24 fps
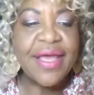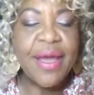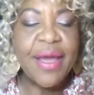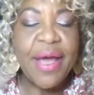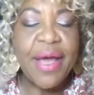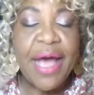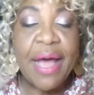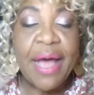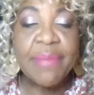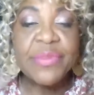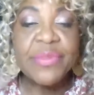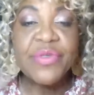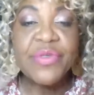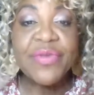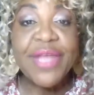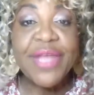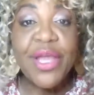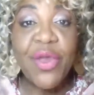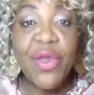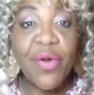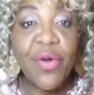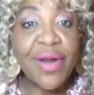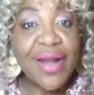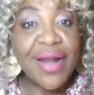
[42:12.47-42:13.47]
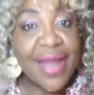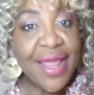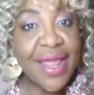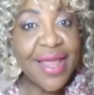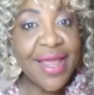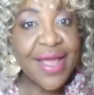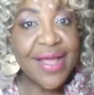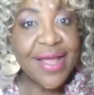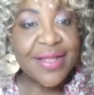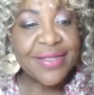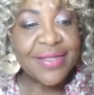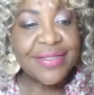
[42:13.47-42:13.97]
um, so that your
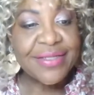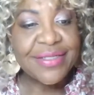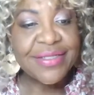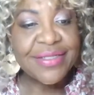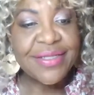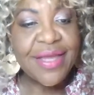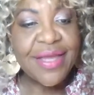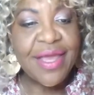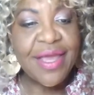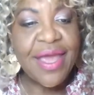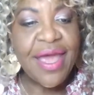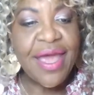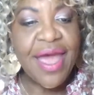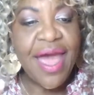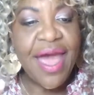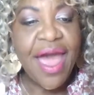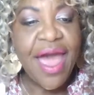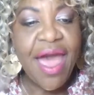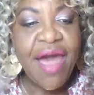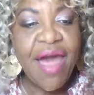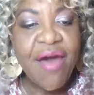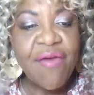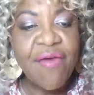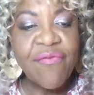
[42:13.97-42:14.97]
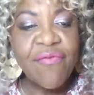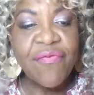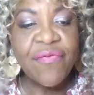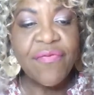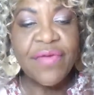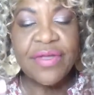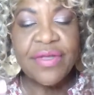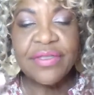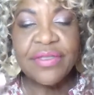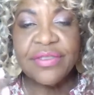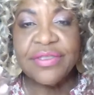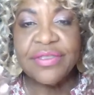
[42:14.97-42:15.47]
glands have
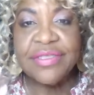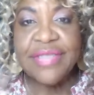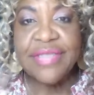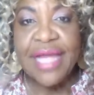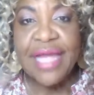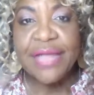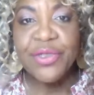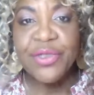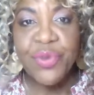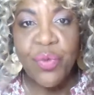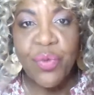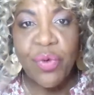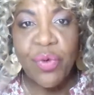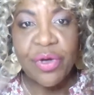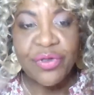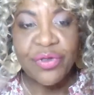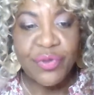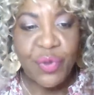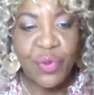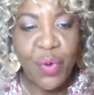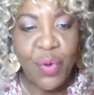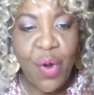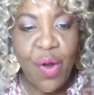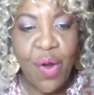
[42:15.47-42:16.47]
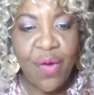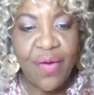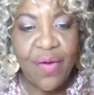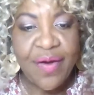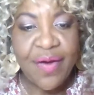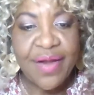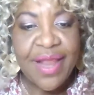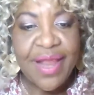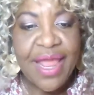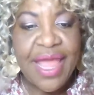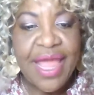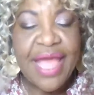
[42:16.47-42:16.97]
not to work so
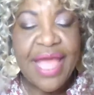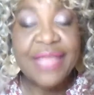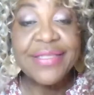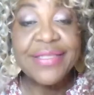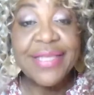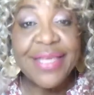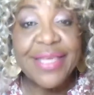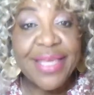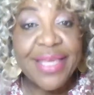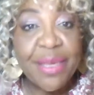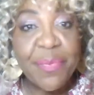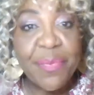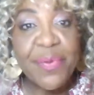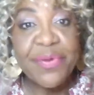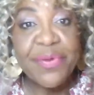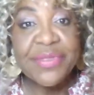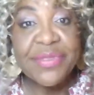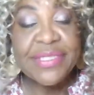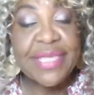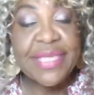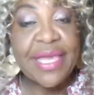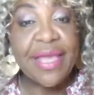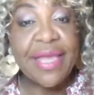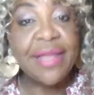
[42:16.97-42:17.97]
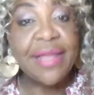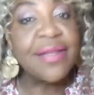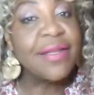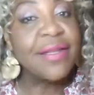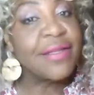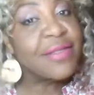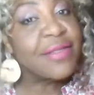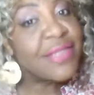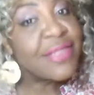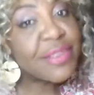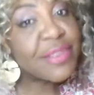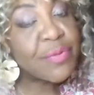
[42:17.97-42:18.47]
hard and to keep your skin,
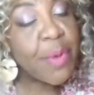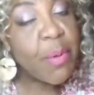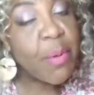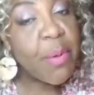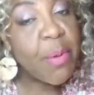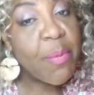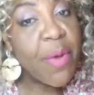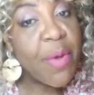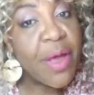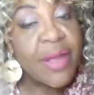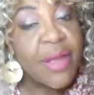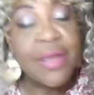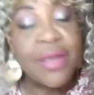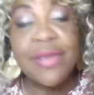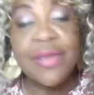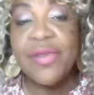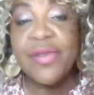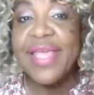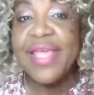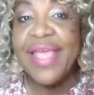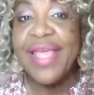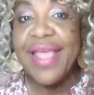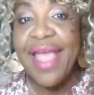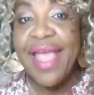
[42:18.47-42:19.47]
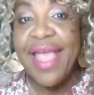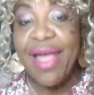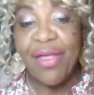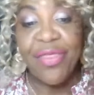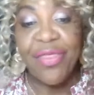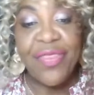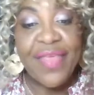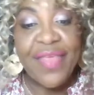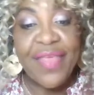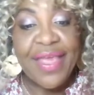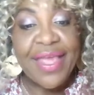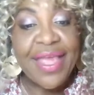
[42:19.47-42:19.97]
this is what we want, looking
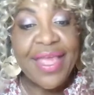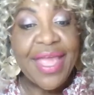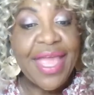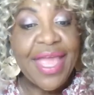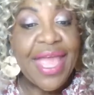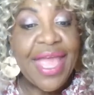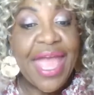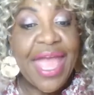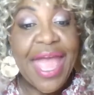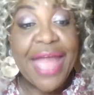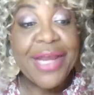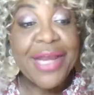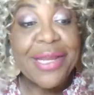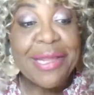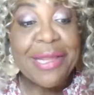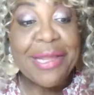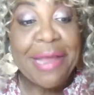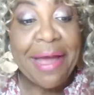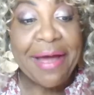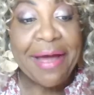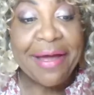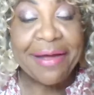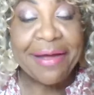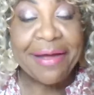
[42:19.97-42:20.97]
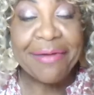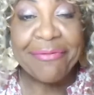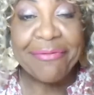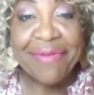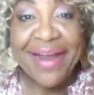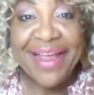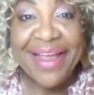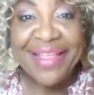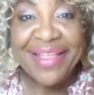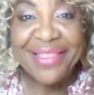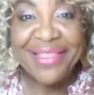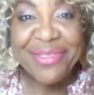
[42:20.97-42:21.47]
healthy and young,
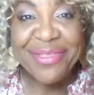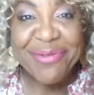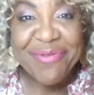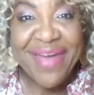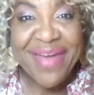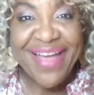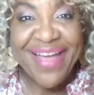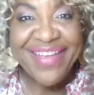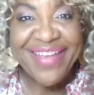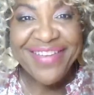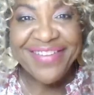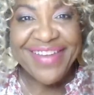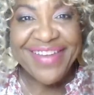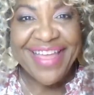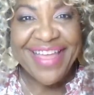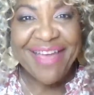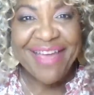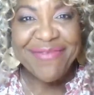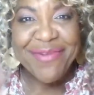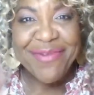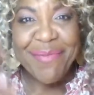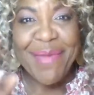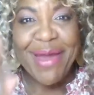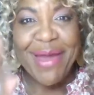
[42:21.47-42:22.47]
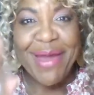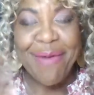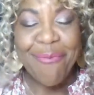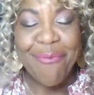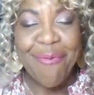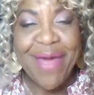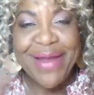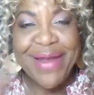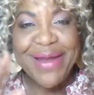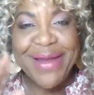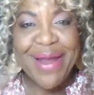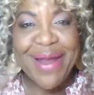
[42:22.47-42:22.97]
right? Throughout your life, no matter
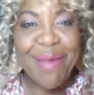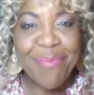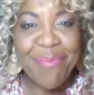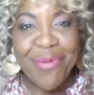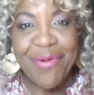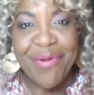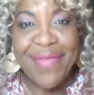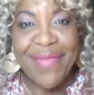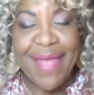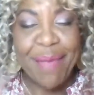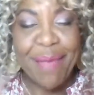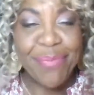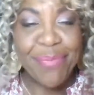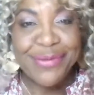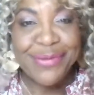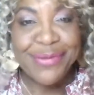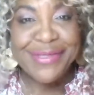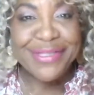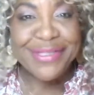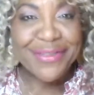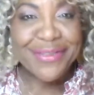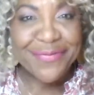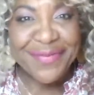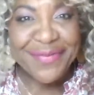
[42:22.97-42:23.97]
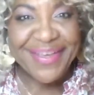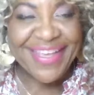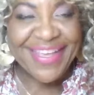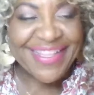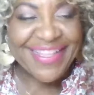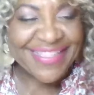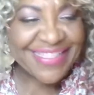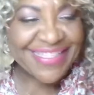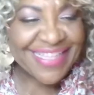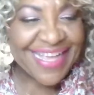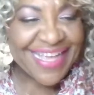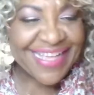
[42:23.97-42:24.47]
what number that birth certificate
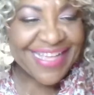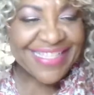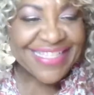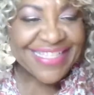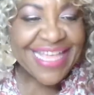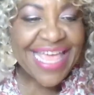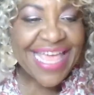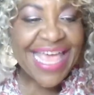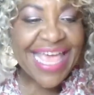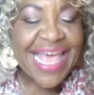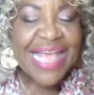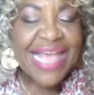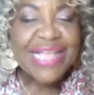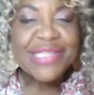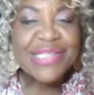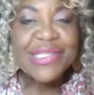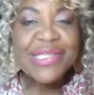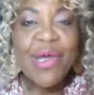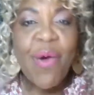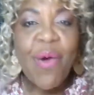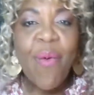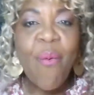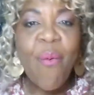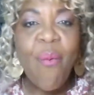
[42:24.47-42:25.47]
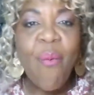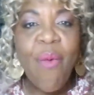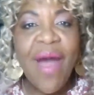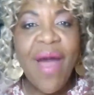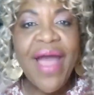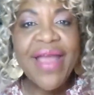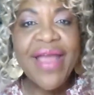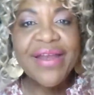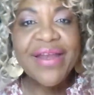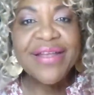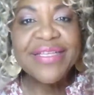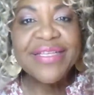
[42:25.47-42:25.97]
says. So,
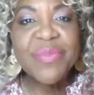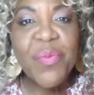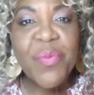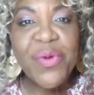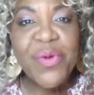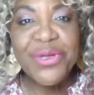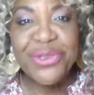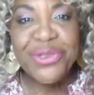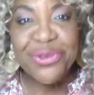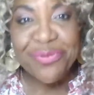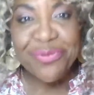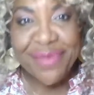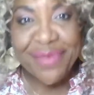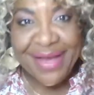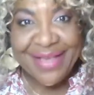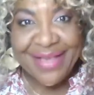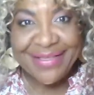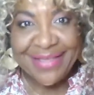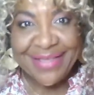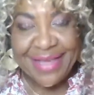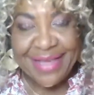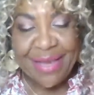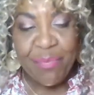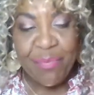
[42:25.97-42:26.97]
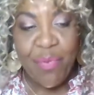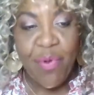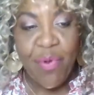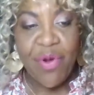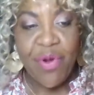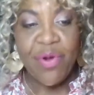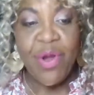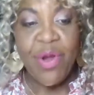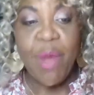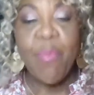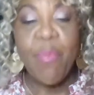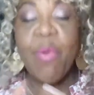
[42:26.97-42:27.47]
why does moisturizing
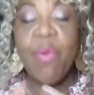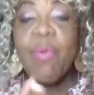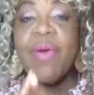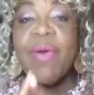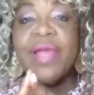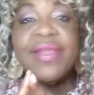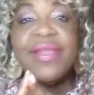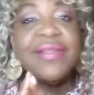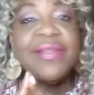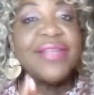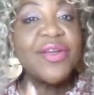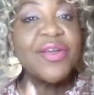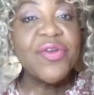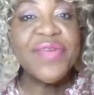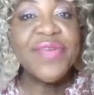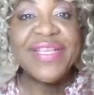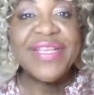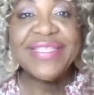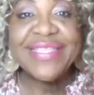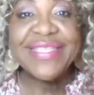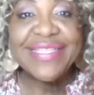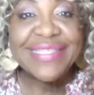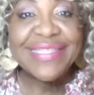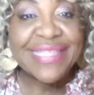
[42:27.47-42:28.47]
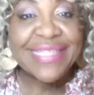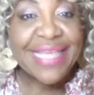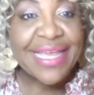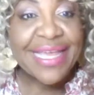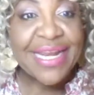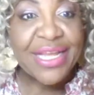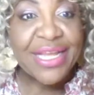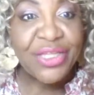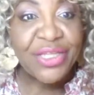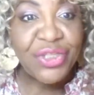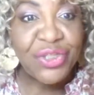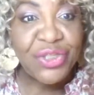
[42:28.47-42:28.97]
important? Number one, it decreases skin
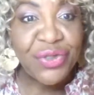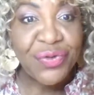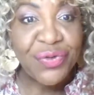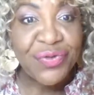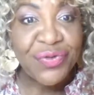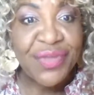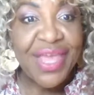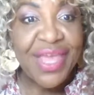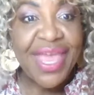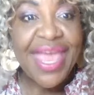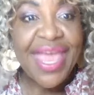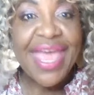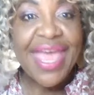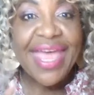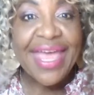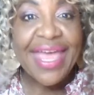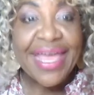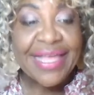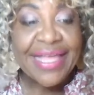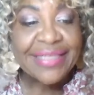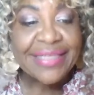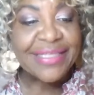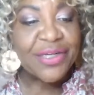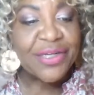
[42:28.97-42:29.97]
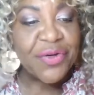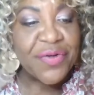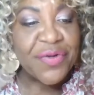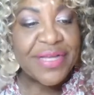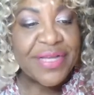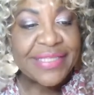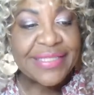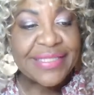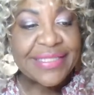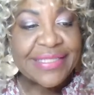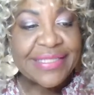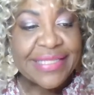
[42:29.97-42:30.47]
issues. It
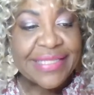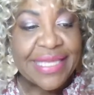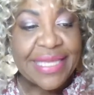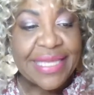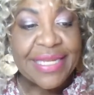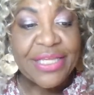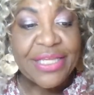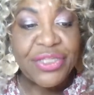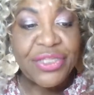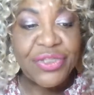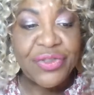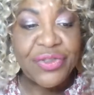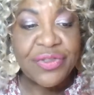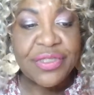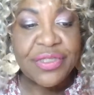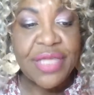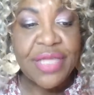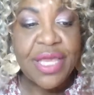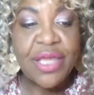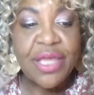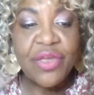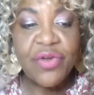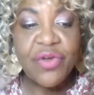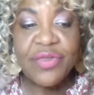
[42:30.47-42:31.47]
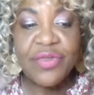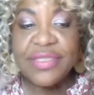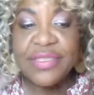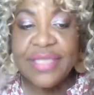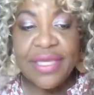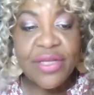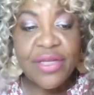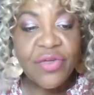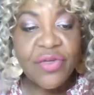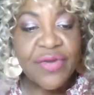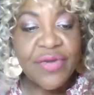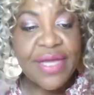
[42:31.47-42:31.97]
decreases skin issues. Your
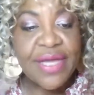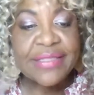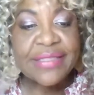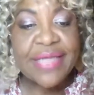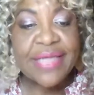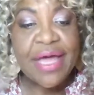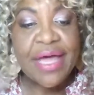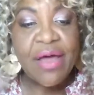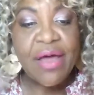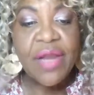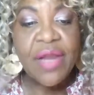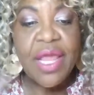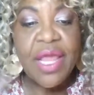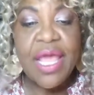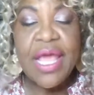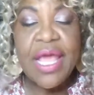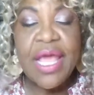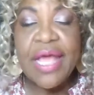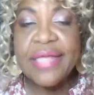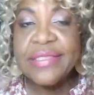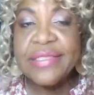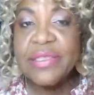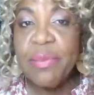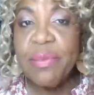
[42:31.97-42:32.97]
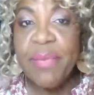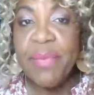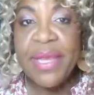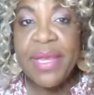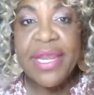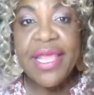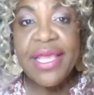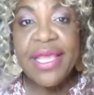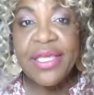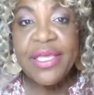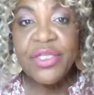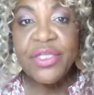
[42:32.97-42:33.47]
skin dries out, and so
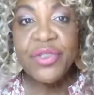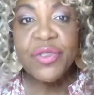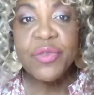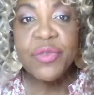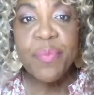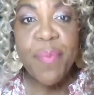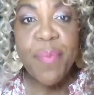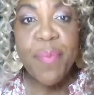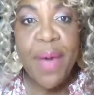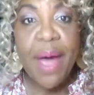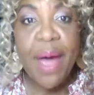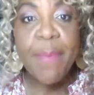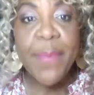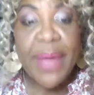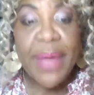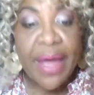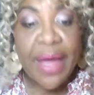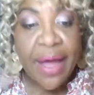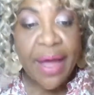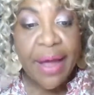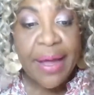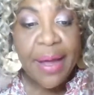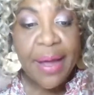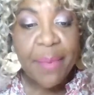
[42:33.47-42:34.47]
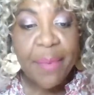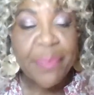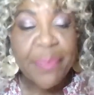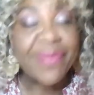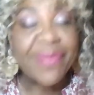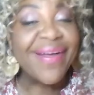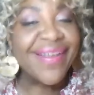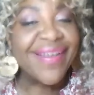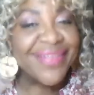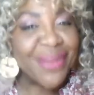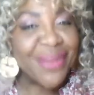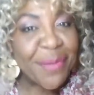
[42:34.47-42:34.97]
many issues pop up
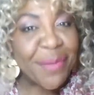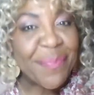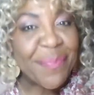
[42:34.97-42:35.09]
no